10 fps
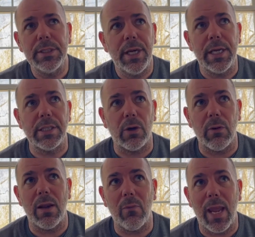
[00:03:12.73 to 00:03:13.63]
It's a
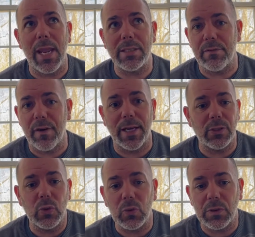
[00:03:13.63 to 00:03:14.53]
great way to find
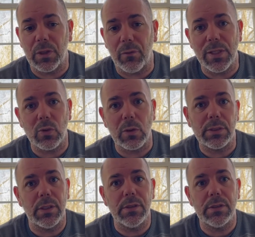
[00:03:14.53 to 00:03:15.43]
tools and
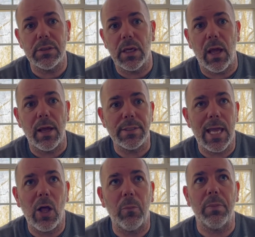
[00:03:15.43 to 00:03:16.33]
resources to
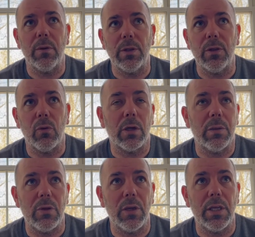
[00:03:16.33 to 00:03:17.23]
help your
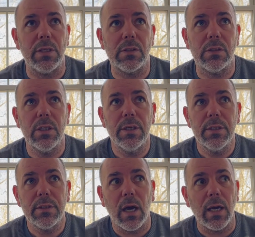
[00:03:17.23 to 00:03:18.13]
communities
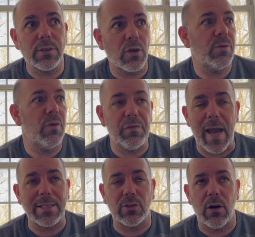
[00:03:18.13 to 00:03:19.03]
start to move
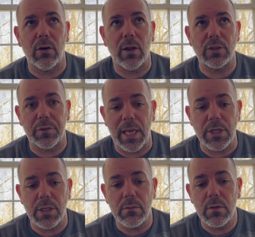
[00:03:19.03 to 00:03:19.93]
faster on
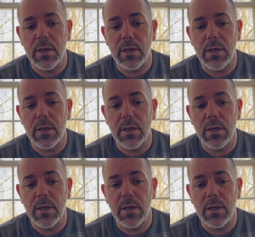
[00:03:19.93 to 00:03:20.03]
electrification.